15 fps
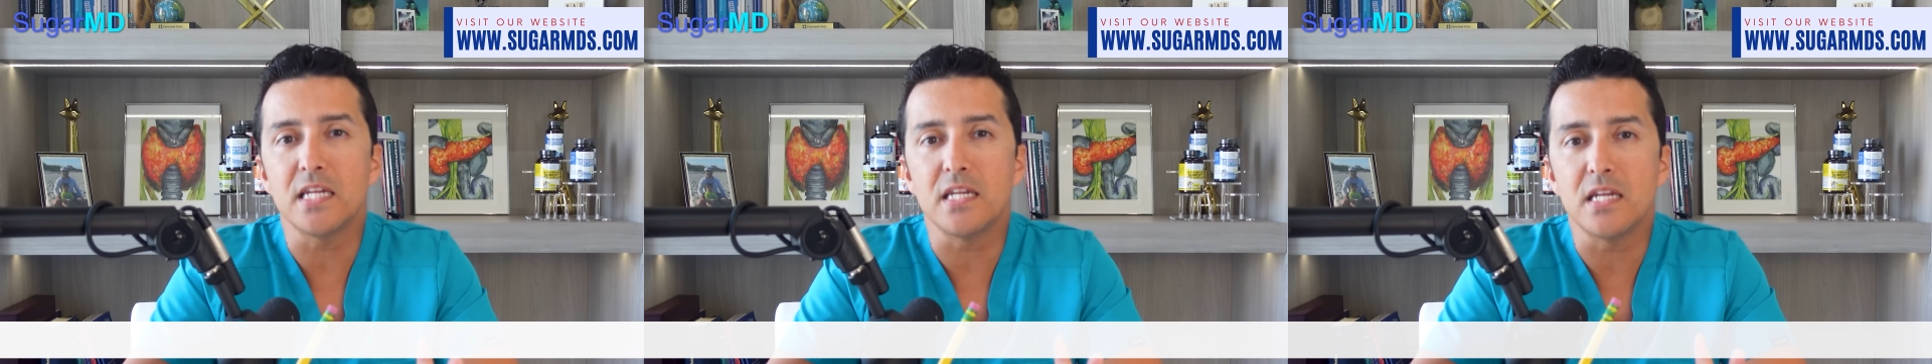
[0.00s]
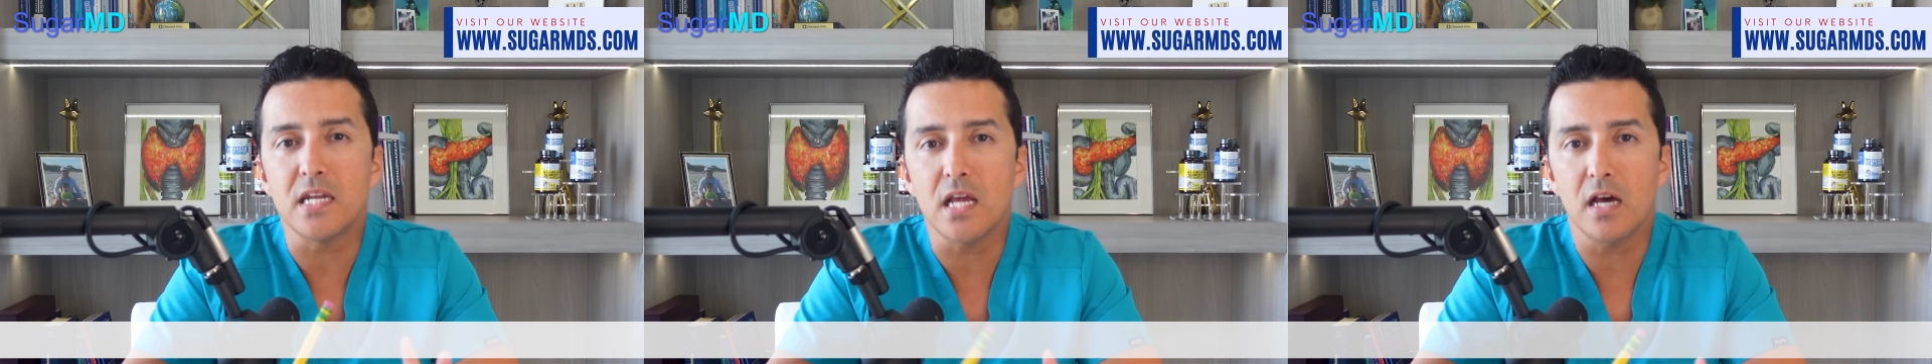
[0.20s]

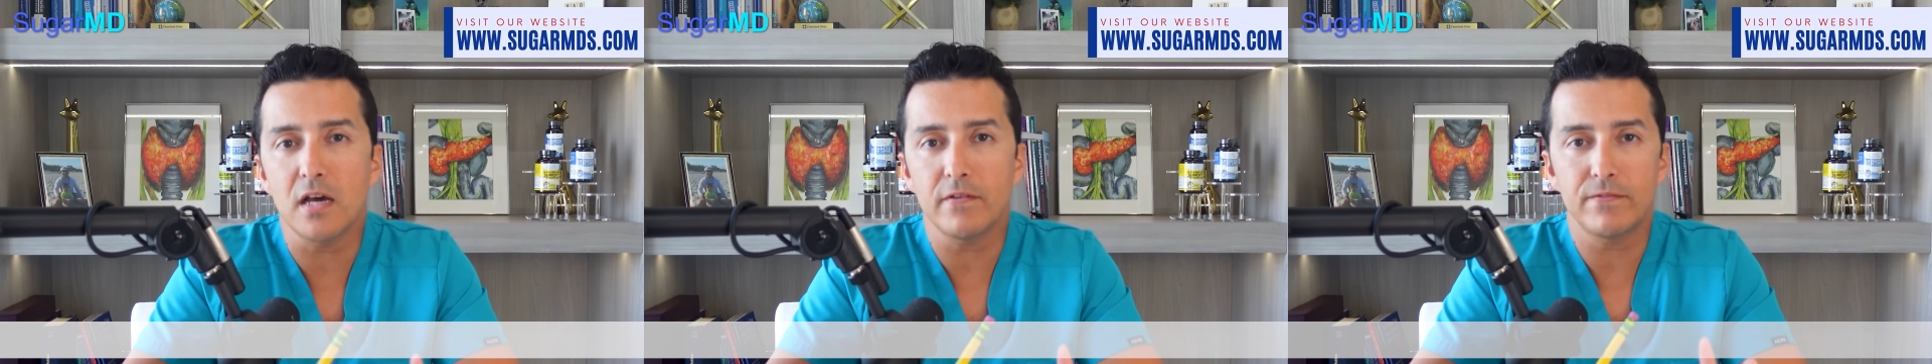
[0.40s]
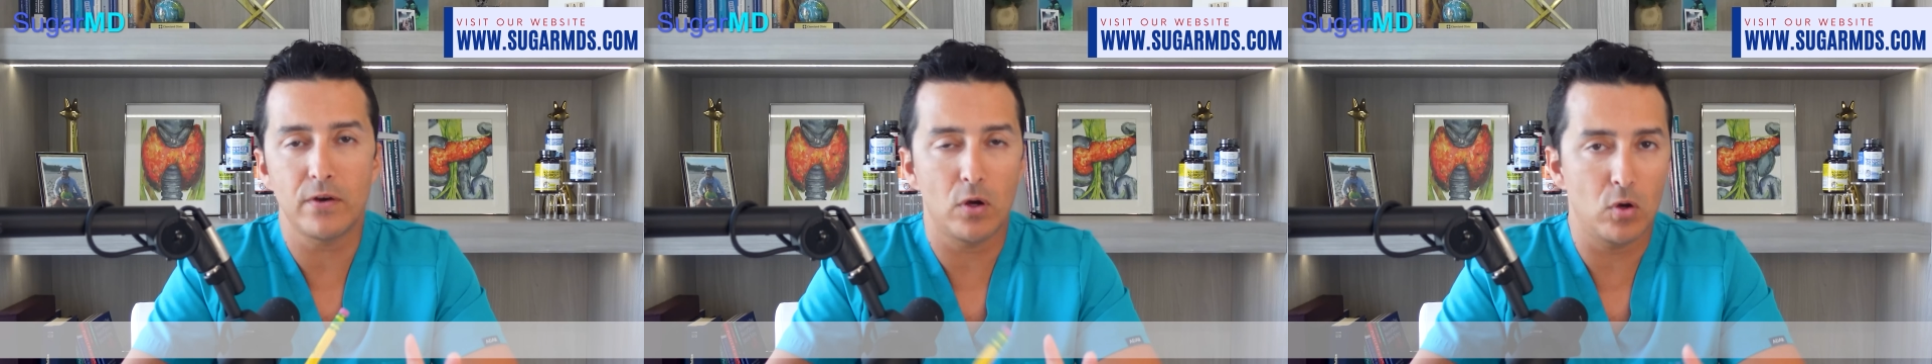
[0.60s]

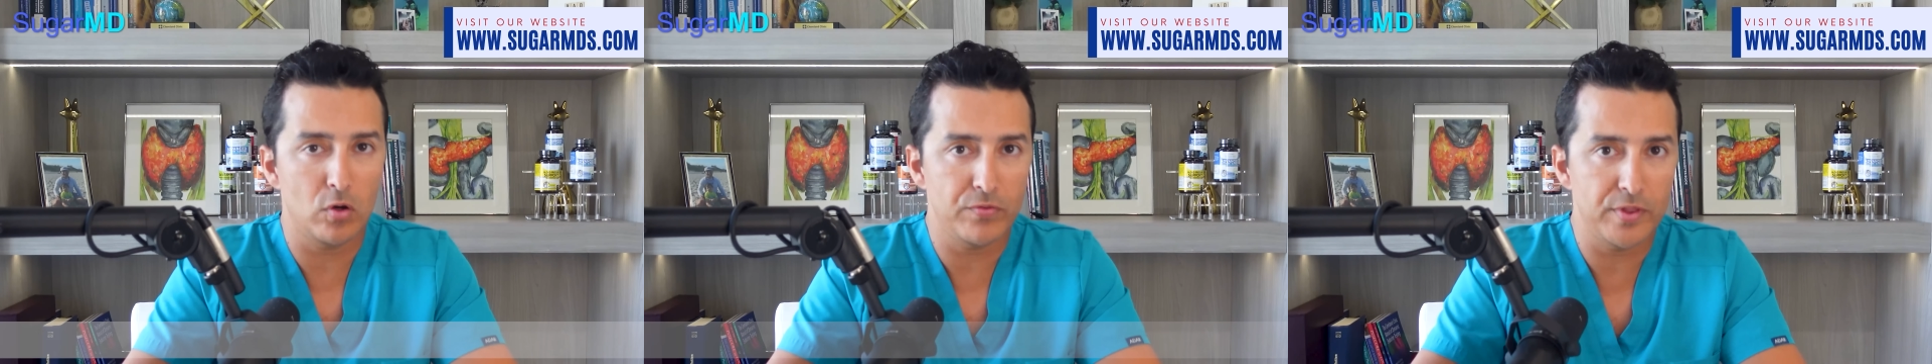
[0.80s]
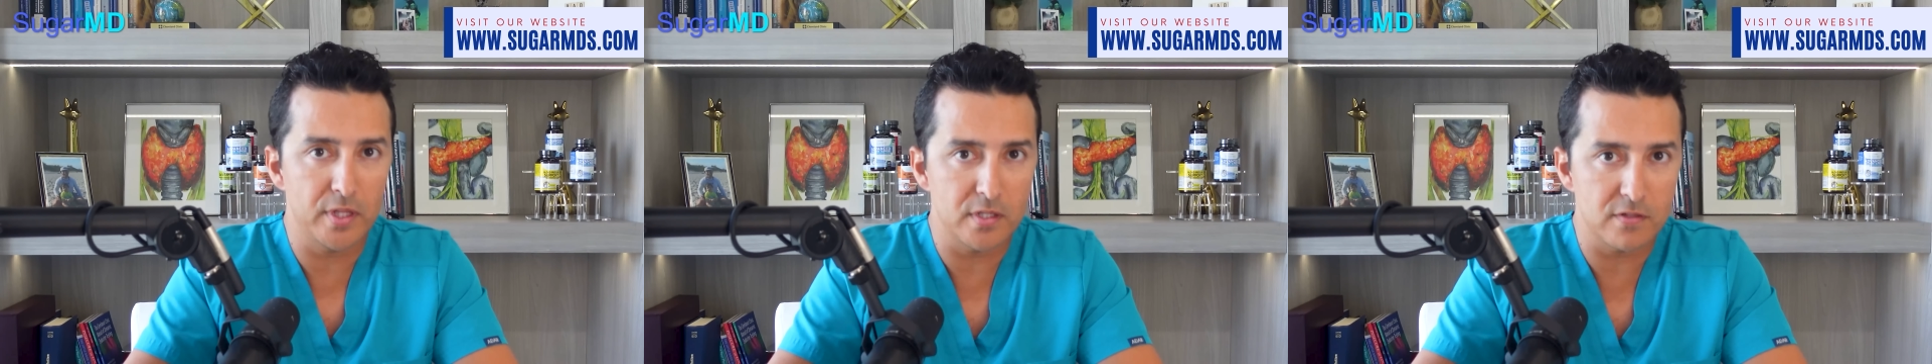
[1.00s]
enough
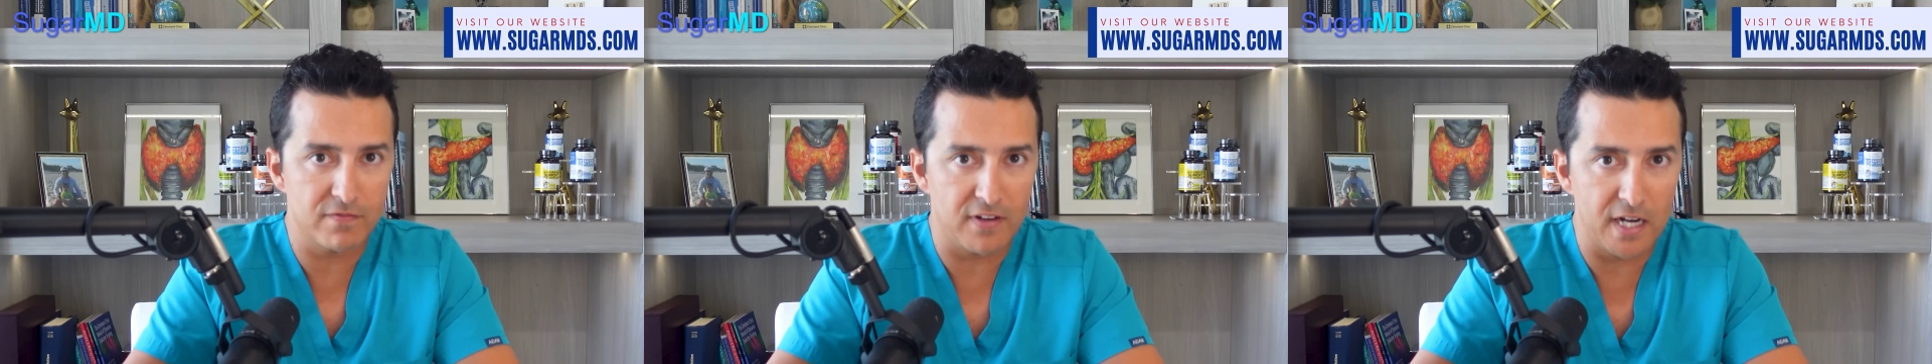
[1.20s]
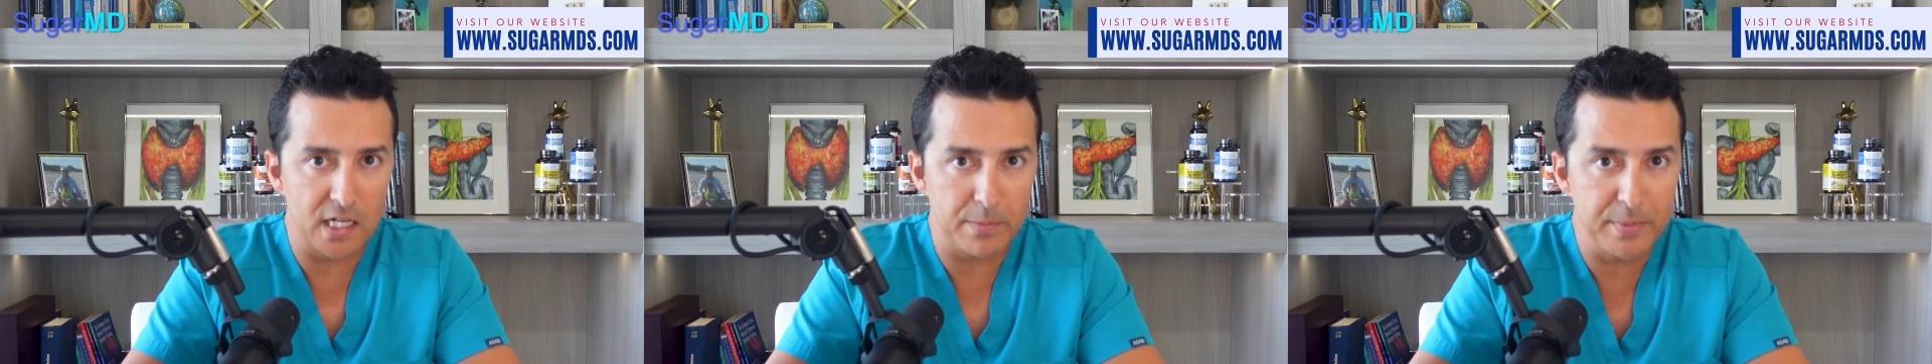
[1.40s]
of this
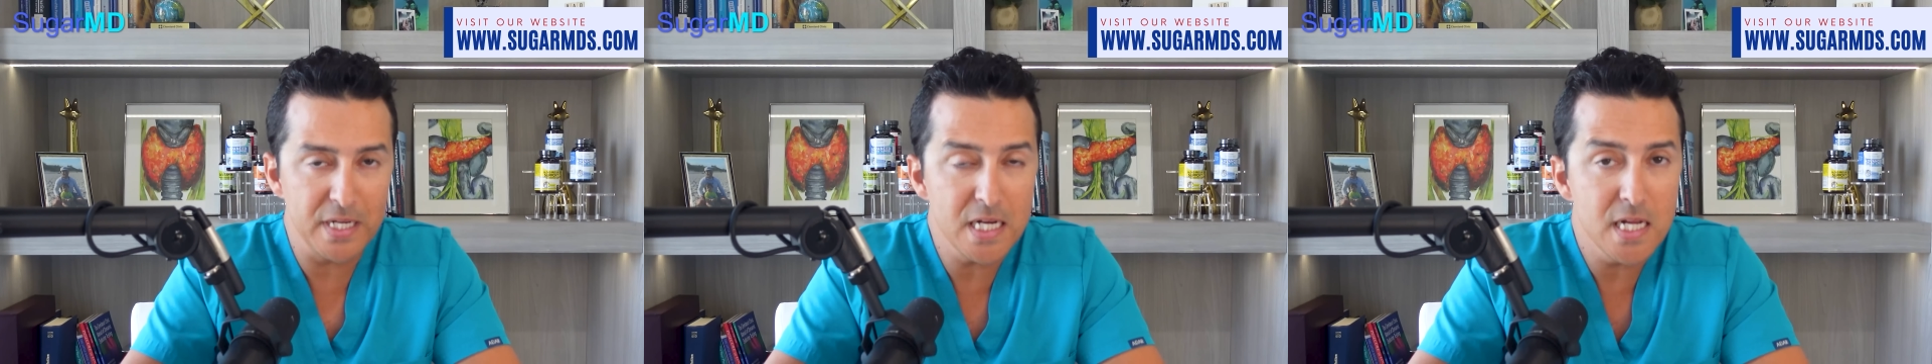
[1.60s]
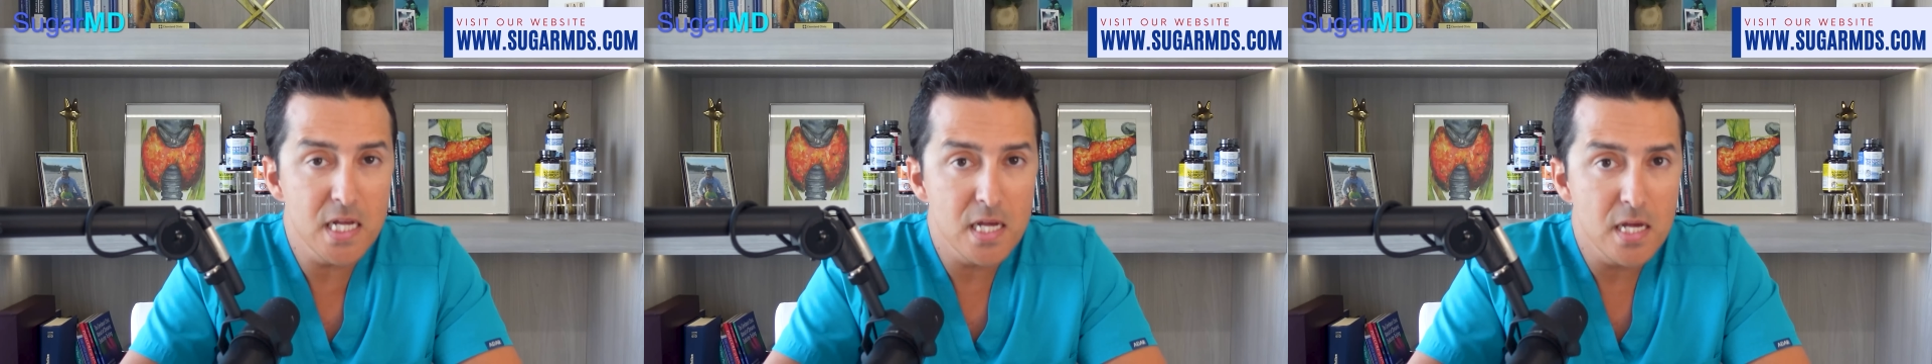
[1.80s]

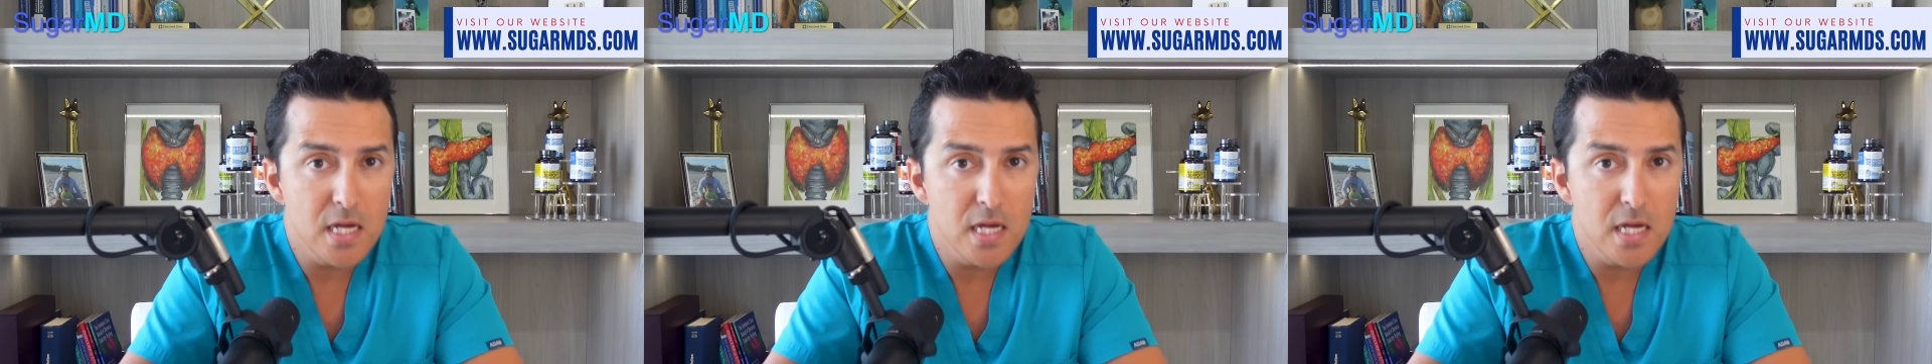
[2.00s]
vitamin